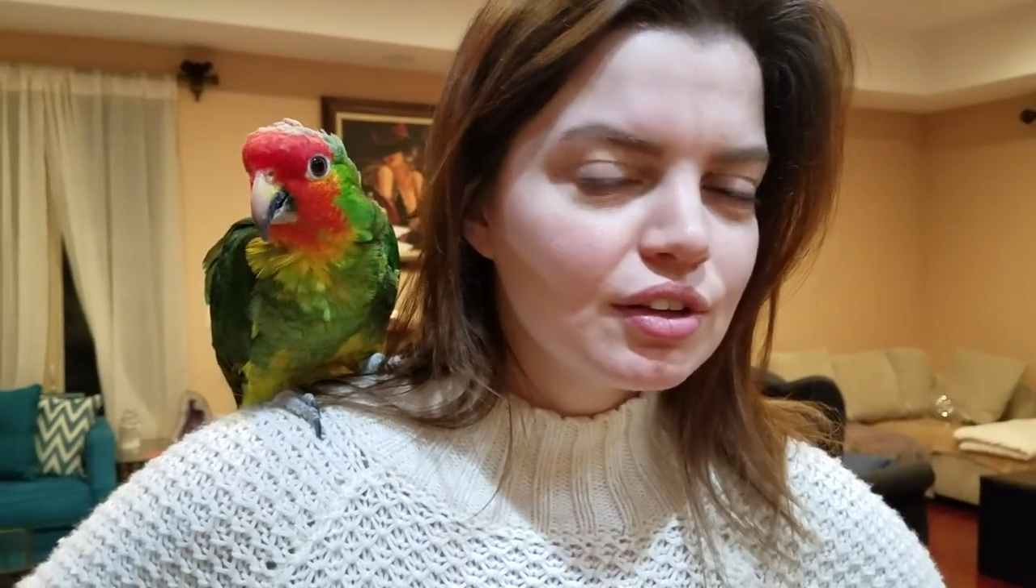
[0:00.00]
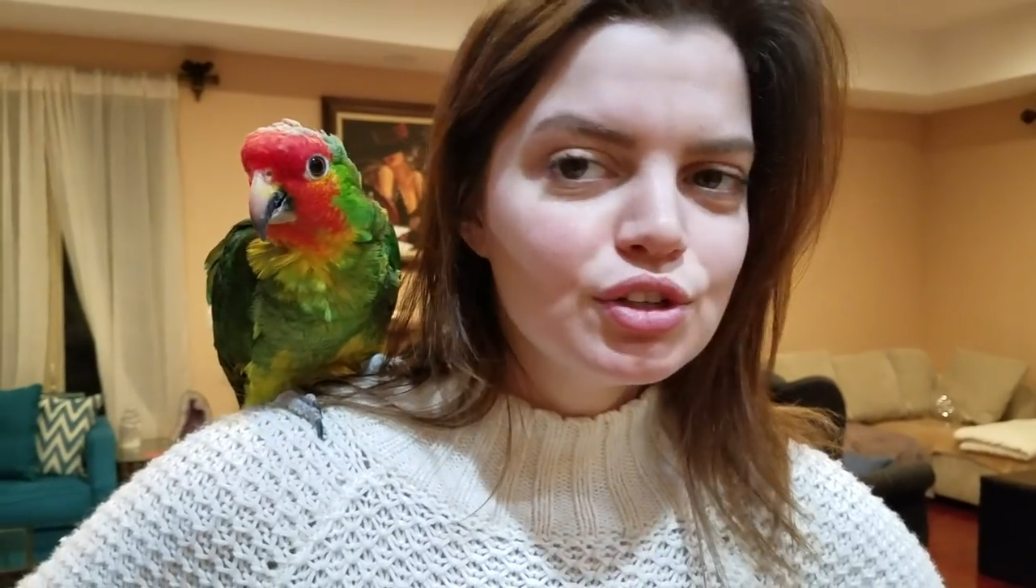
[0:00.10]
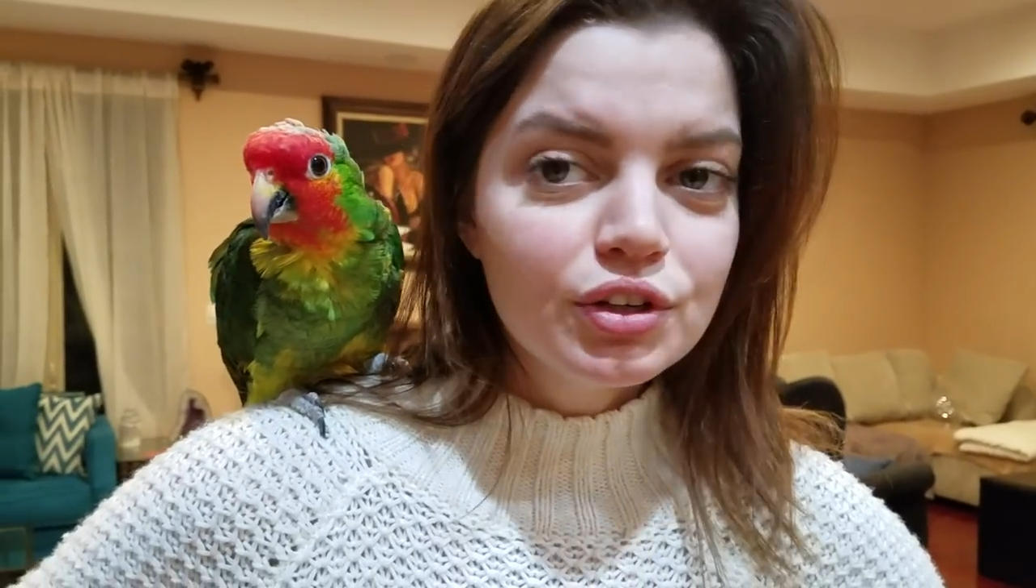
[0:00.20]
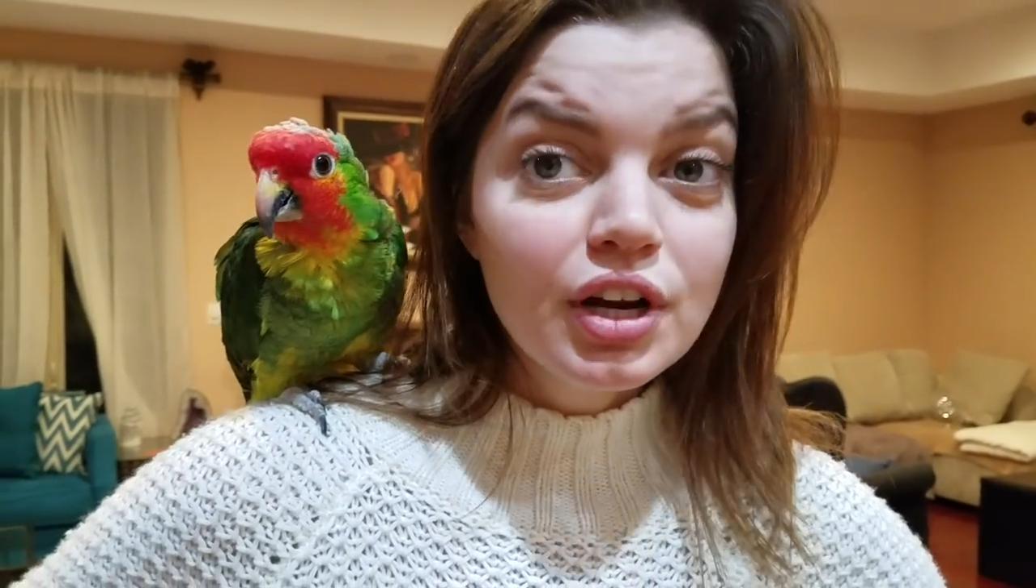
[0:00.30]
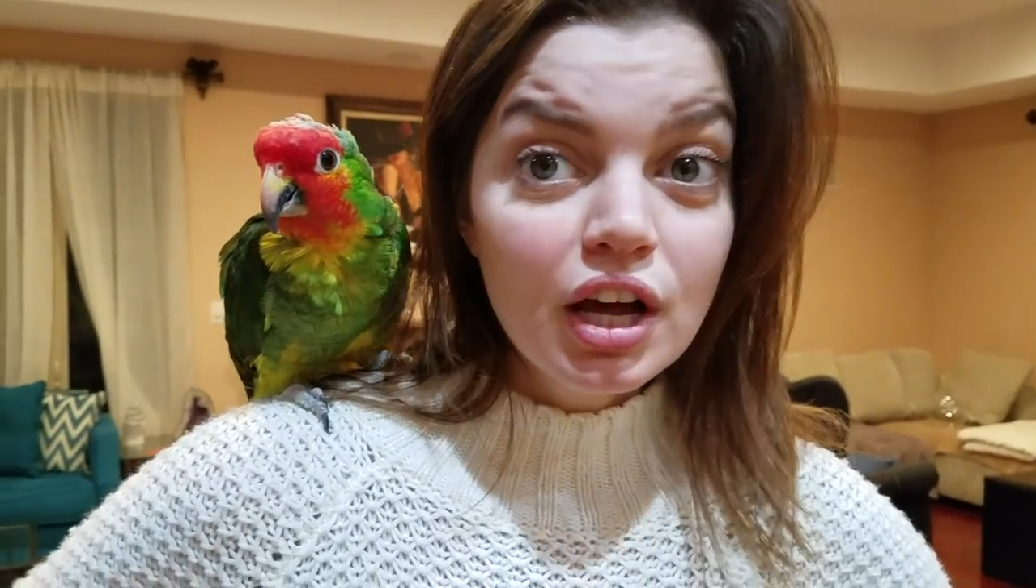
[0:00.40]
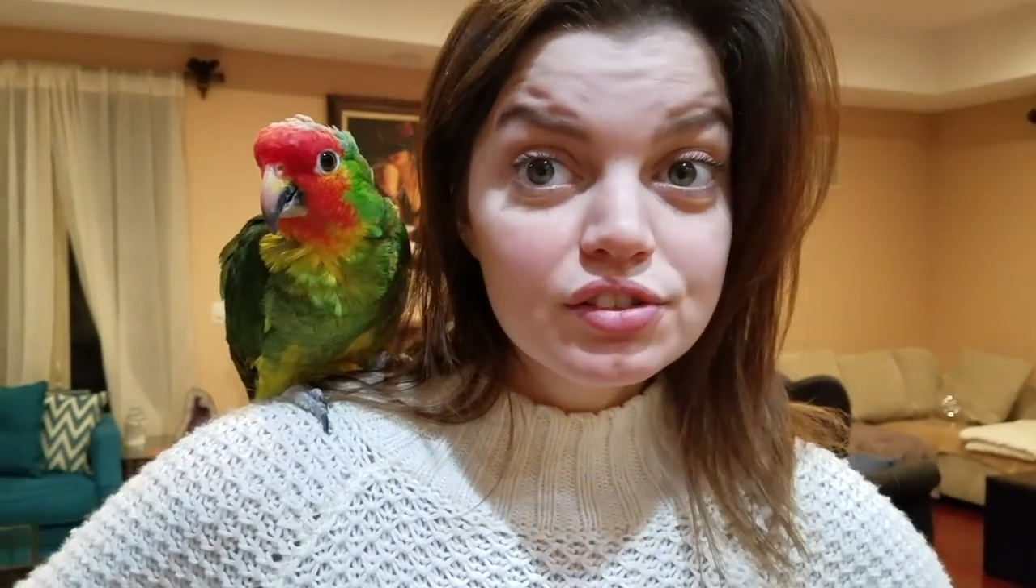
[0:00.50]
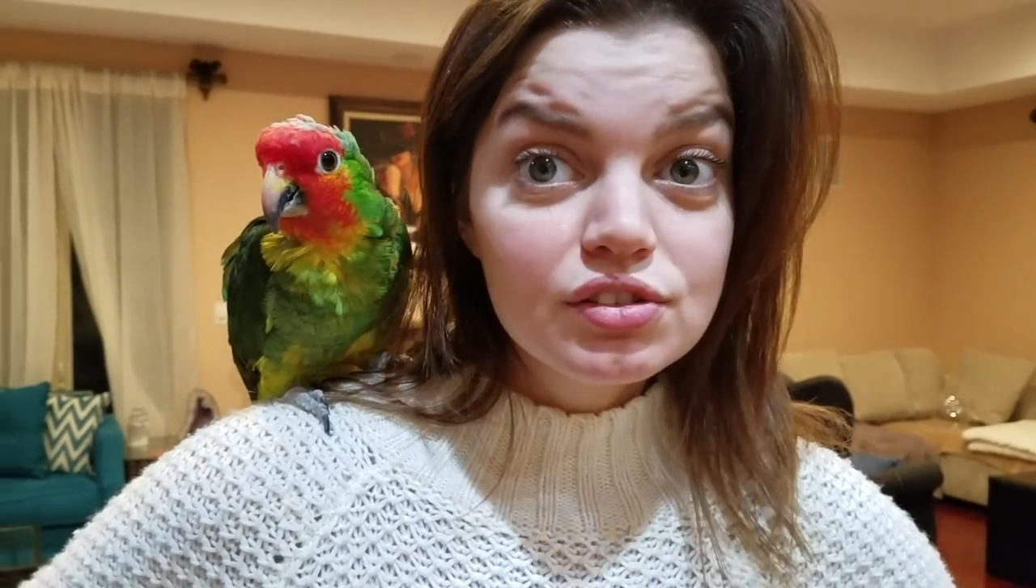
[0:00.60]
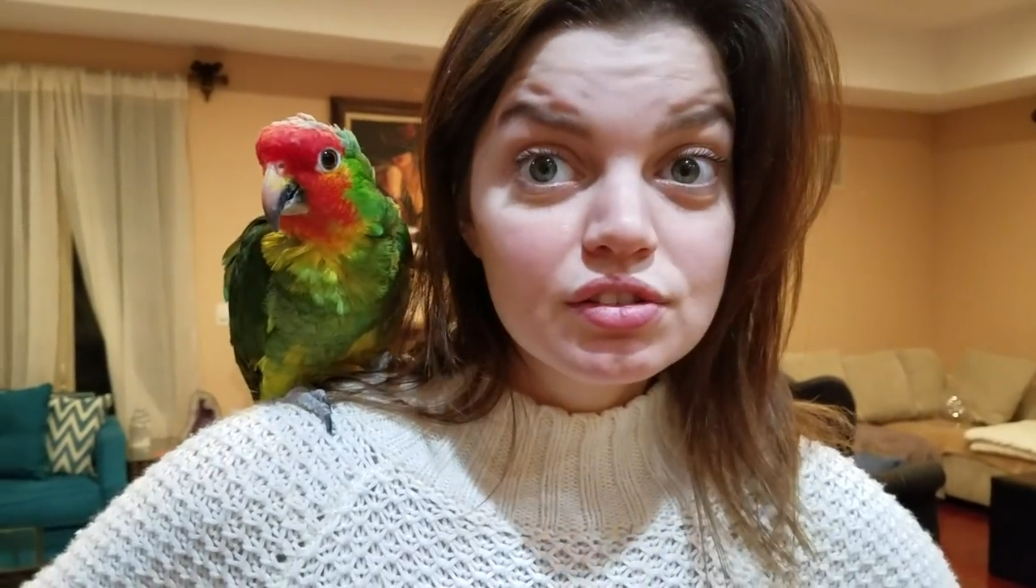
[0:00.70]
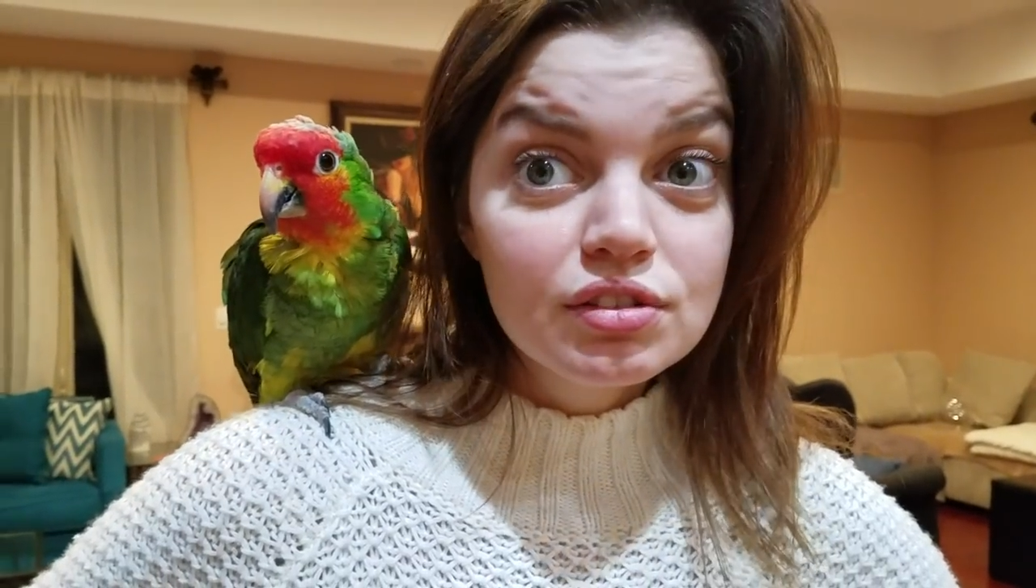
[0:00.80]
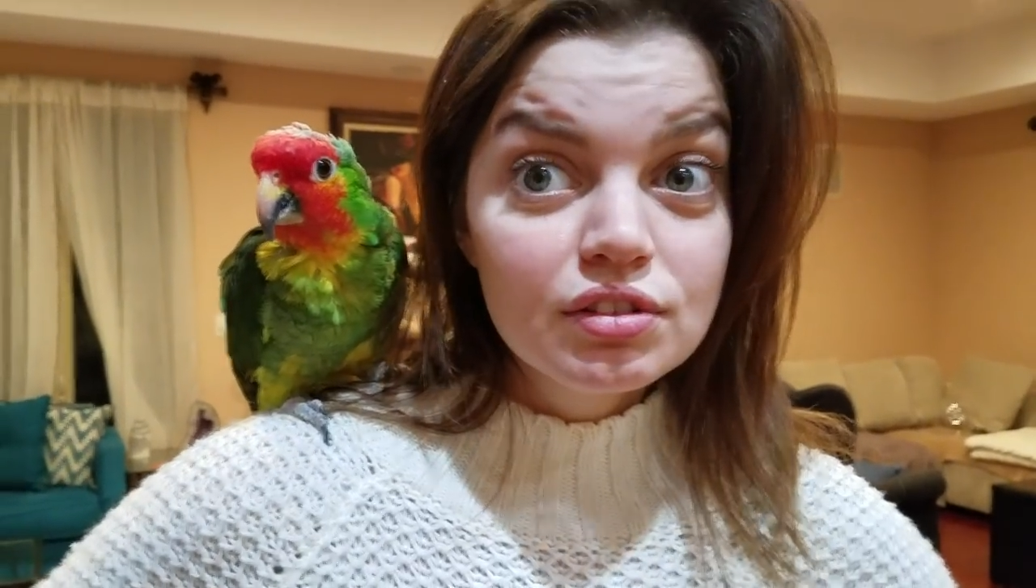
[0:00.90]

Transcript: You're nuts.